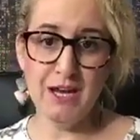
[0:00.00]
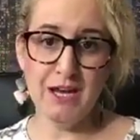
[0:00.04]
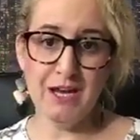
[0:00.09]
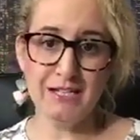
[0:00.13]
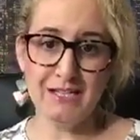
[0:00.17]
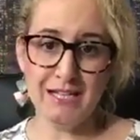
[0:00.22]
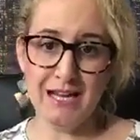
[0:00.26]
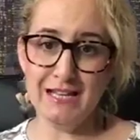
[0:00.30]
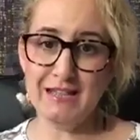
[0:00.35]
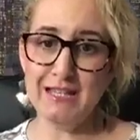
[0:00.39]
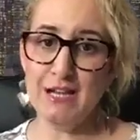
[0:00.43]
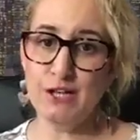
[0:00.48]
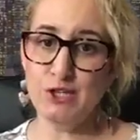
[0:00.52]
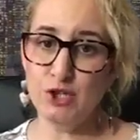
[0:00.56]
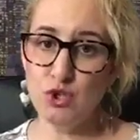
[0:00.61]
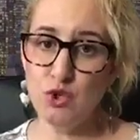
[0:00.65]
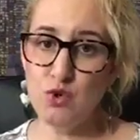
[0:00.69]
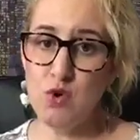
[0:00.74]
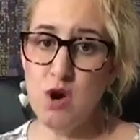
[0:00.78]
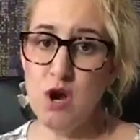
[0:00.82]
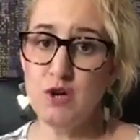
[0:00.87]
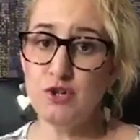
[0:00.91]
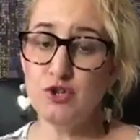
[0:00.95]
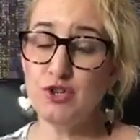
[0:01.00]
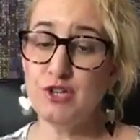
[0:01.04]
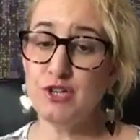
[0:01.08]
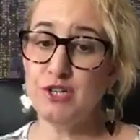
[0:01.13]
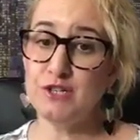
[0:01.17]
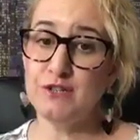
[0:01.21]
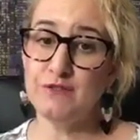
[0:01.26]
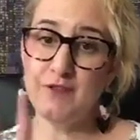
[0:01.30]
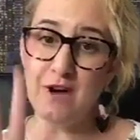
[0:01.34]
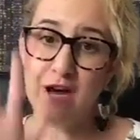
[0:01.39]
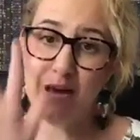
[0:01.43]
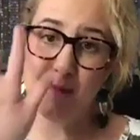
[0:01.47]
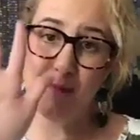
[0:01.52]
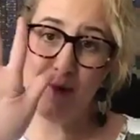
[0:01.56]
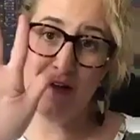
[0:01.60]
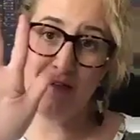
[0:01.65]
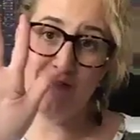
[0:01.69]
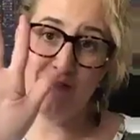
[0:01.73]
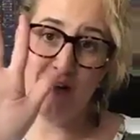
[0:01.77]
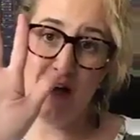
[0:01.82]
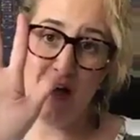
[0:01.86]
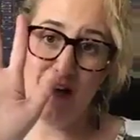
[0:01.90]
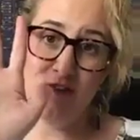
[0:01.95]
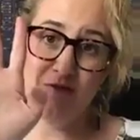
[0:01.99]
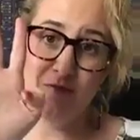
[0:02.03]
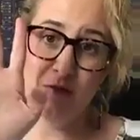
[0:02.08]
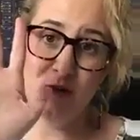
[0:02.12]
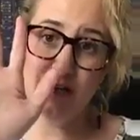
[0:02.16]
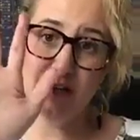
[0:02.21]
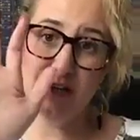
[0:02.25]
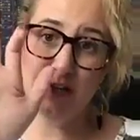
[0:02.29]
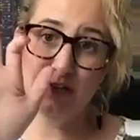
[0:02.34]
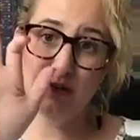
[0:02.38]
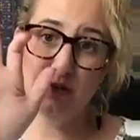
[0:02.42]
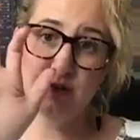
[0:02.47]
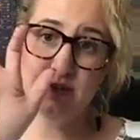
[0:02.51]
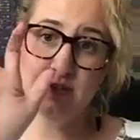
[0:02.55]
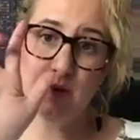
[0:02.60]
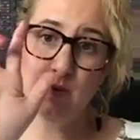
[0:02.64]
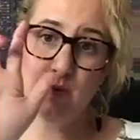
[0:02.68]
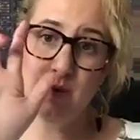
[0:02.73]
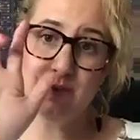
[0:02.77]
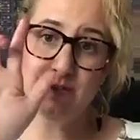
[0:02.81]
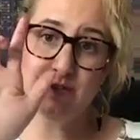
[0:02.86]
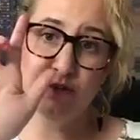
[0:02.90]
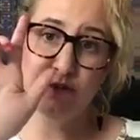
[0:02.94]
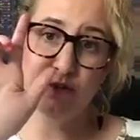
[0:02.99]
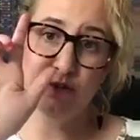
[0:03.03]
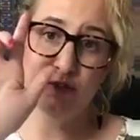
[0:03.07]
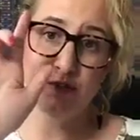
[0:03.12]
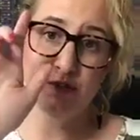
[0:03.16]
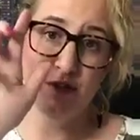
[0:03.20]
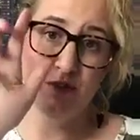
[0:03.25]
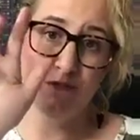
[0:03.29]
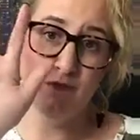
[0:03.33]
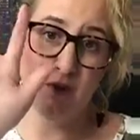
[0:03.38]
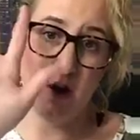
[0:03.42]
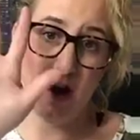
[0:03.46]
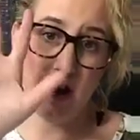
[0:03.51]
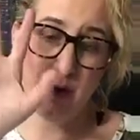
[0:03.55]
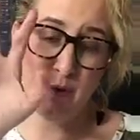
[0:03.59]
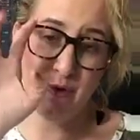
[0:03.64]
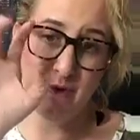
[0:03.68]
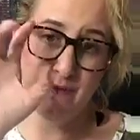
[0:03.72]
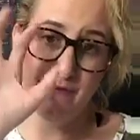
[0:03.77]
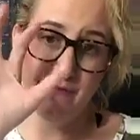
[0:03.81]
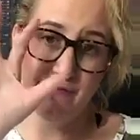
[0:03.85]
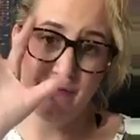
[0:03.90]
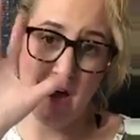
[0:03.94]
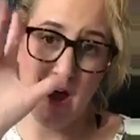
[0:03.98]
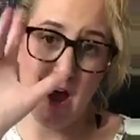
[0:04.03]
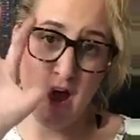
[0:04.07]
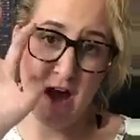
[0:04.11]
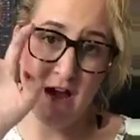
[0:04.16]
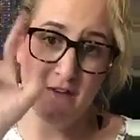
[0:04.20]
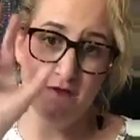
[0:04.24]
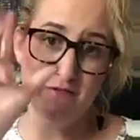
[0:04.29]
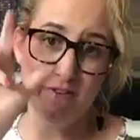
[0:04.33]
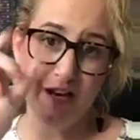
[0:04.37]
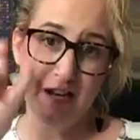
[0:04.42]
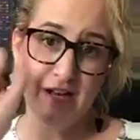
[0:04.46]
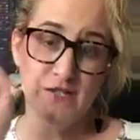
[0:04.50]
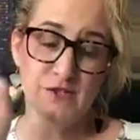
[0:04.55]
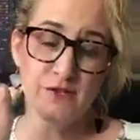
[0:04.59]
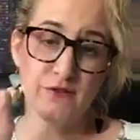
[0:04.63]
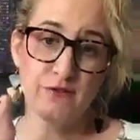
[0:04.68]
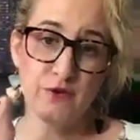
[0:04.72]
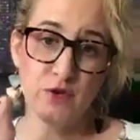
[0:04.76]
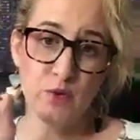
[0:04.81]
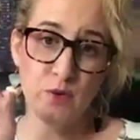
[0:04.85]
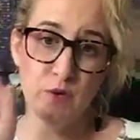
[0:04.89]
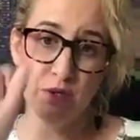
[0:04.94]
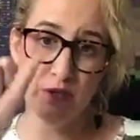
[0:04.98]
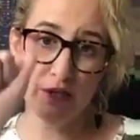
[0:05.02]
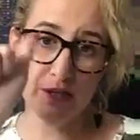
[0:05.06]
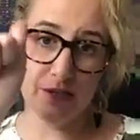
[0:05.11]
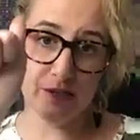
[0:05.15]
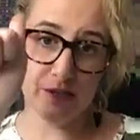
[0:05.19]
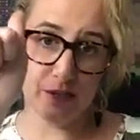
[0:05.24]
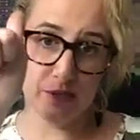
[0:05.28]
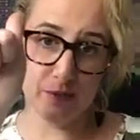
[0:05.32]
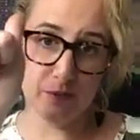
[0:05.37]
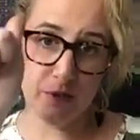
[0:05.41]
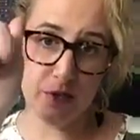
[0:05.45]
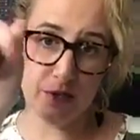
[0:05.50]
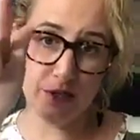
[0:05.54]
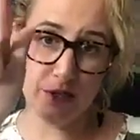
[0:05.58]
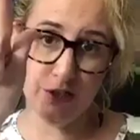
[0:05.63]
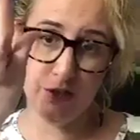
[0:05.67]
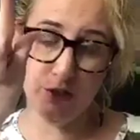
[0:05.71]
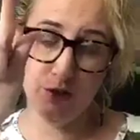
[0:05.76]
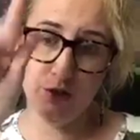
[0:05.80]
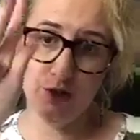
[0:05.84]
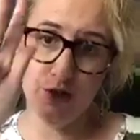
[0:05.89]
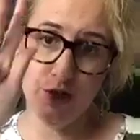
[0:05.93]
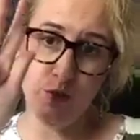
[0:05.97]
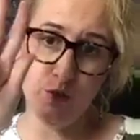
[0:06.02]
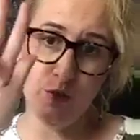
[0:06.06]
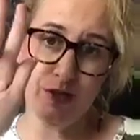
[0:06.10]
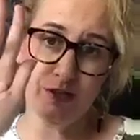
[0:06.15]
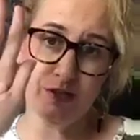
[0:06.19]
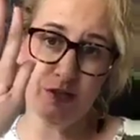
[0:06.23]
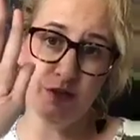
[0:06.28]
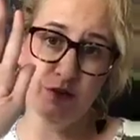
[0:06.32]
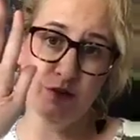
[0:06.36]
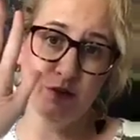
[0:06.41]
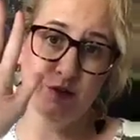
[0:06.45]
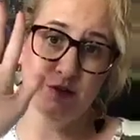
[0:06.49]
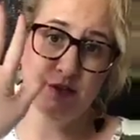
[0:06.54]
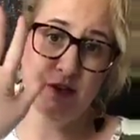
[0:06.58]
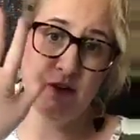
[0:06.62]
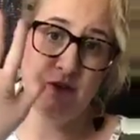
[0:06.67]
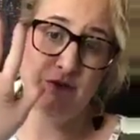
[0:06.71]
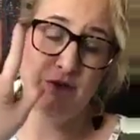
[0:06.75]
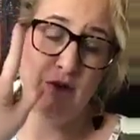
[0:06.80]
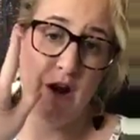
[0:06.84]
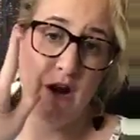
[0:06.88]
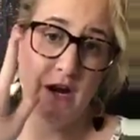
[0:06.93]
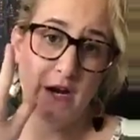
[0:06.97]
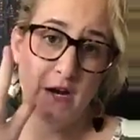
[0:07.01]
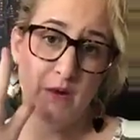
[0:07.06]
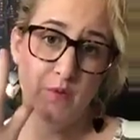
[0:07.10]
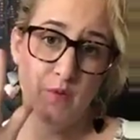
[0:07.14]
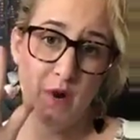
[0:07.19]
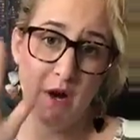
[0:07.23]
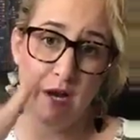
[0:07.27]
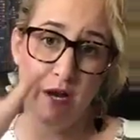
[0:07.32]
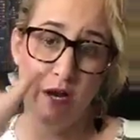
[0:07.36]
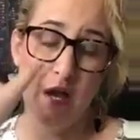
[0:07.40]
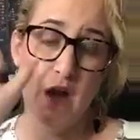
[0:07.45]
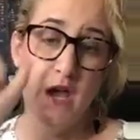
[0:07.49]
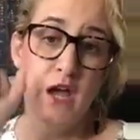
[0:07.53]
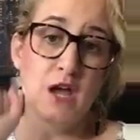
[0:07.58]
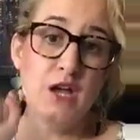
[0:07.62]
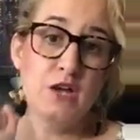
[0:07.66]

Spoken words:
You take that 200, you divide it by 5. Monday, Tuesday, Wednesday, Thursday, Friday. We have 5 days of new releases. Monday, Tuesday, Wednesday, Thursday, Friday, right?